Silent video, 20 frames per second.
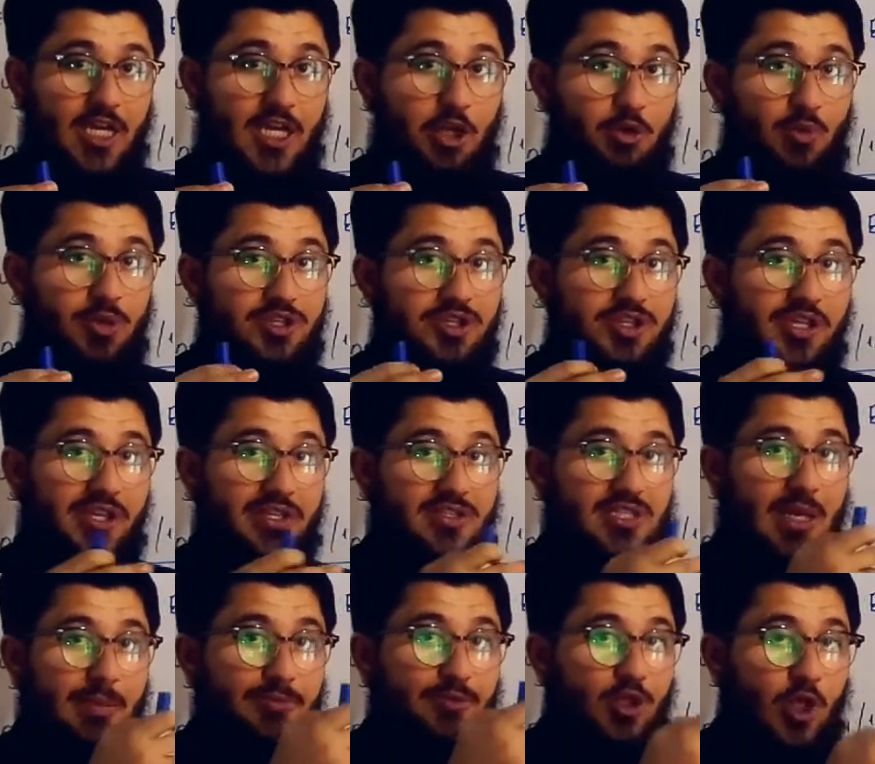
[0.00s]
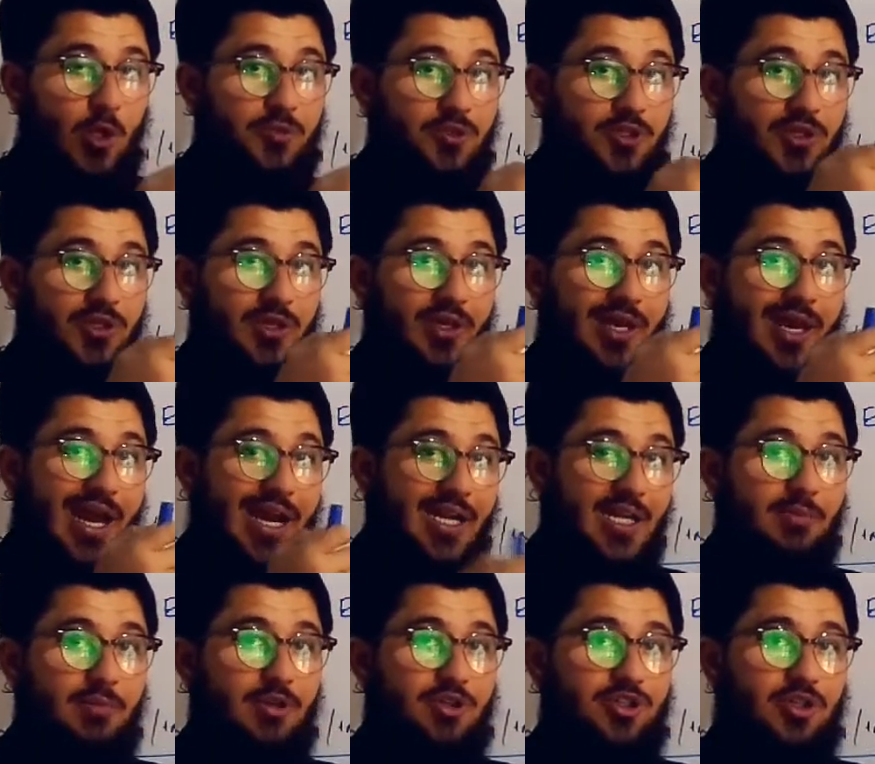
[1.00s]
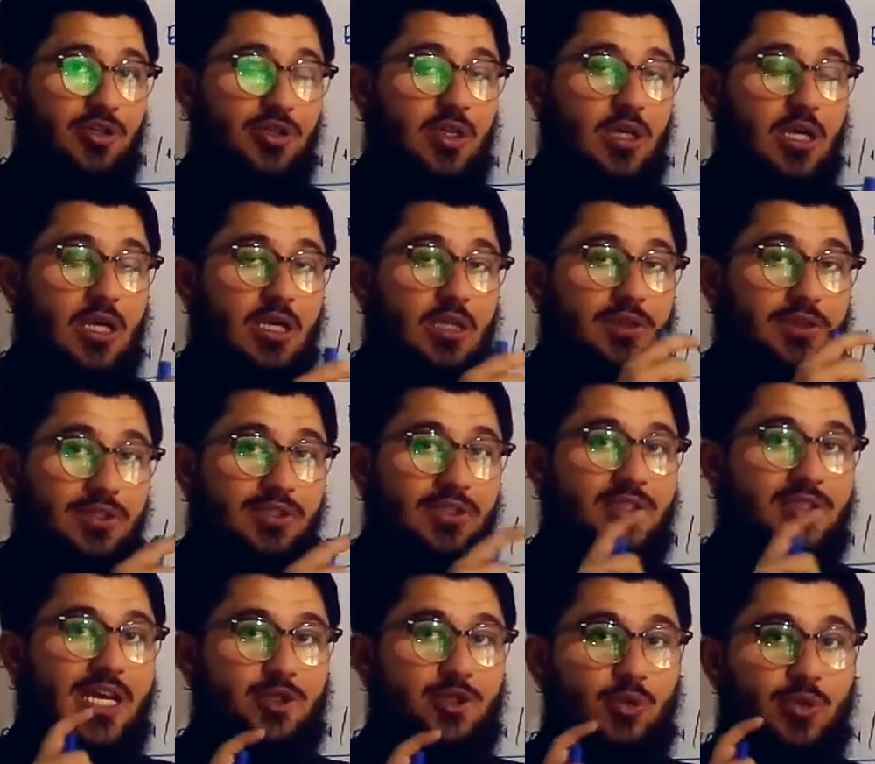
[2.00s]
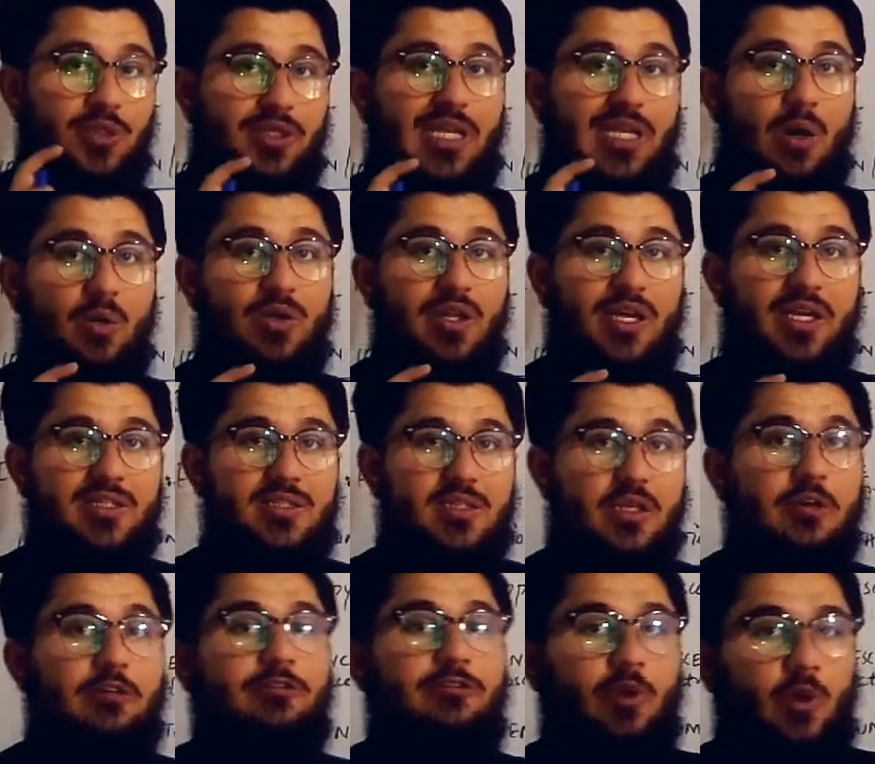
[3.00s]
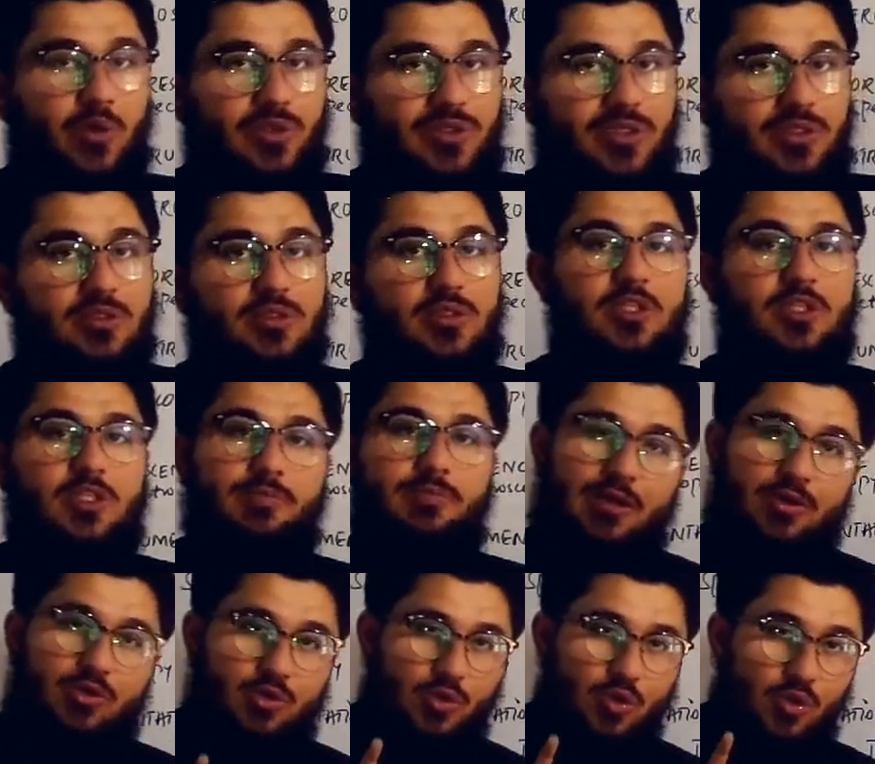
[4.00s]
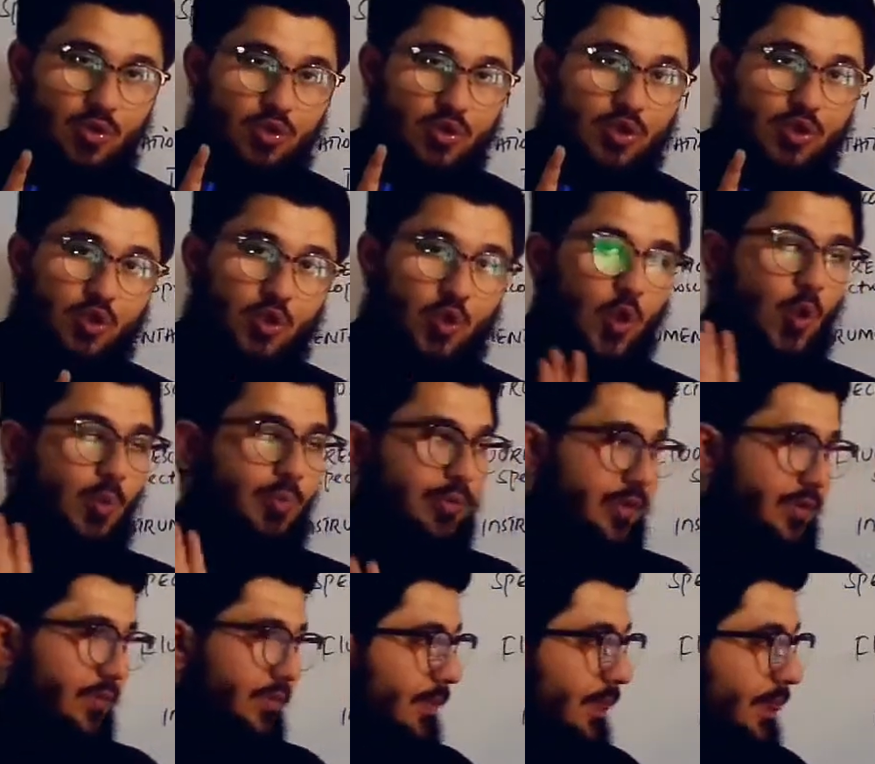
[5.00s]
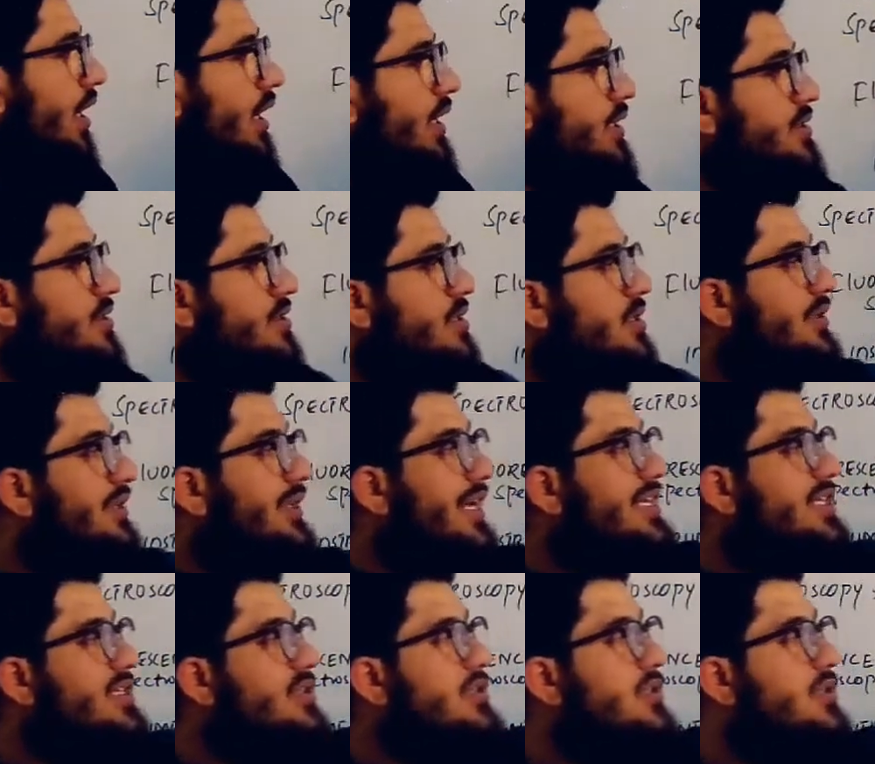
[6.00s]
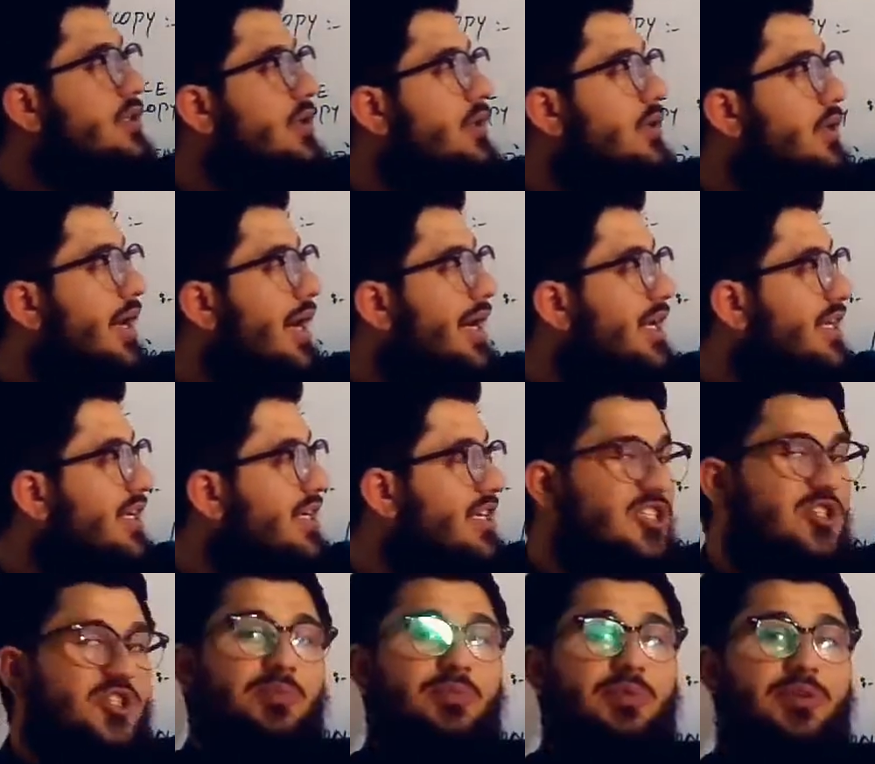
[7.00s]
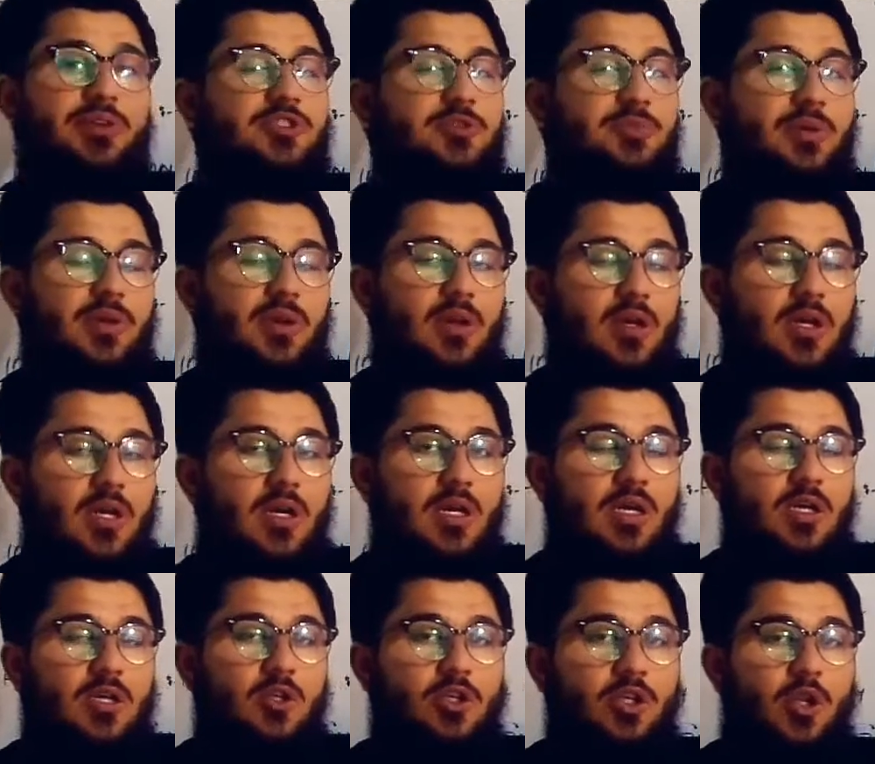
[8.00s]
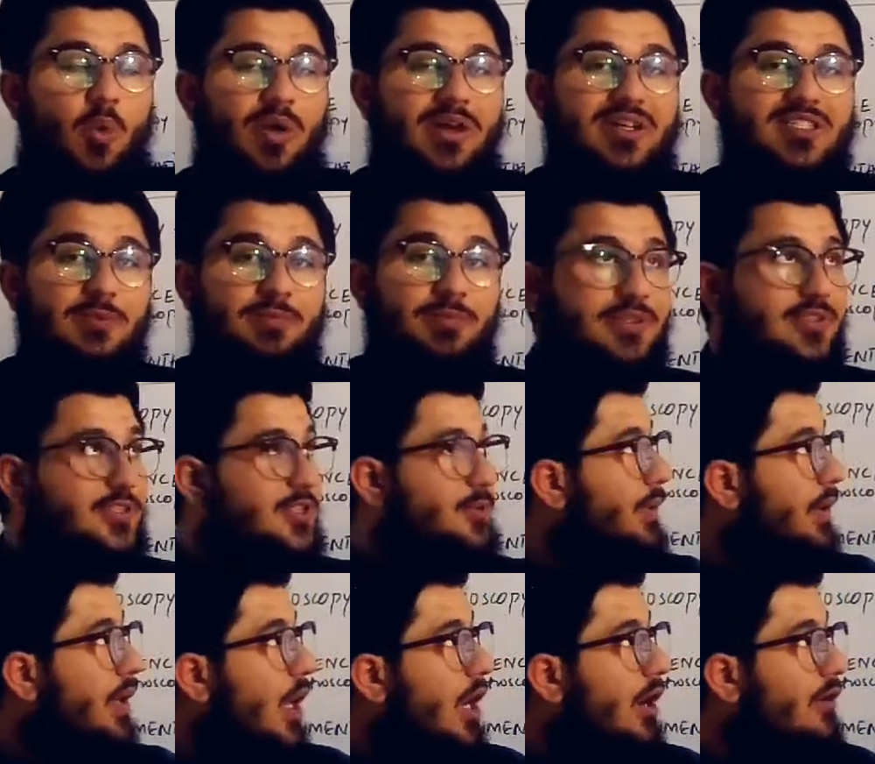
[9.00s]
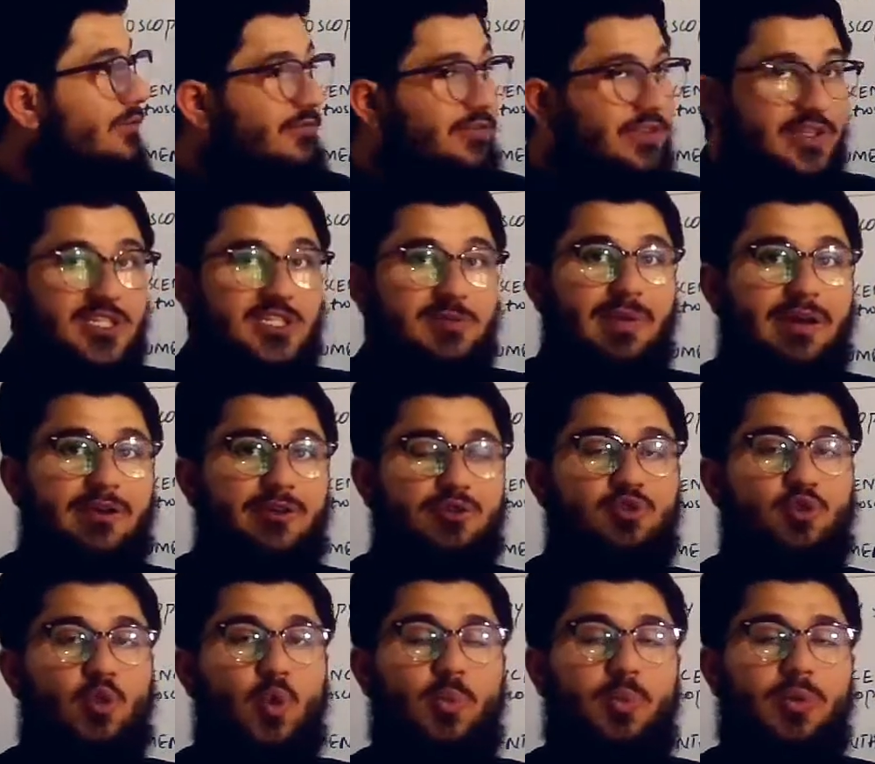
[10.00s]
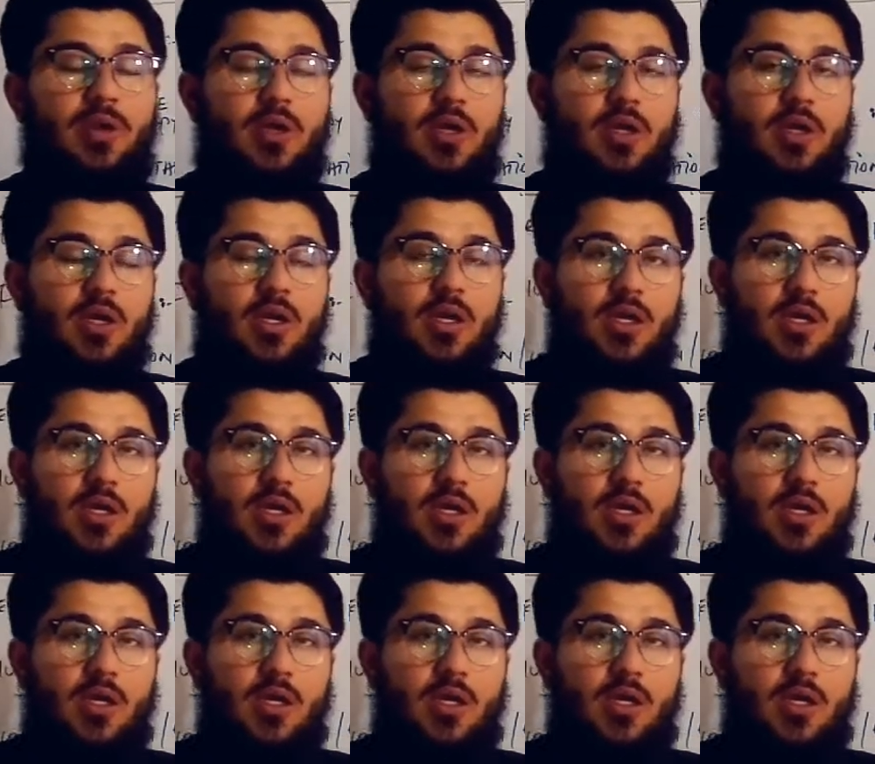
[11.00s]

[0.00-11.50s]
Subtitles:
in which there is absorption and emission, this is actually known as fluorescence spectroscopy. And the next heading is principle. Now what is the principle of this spectroscopy?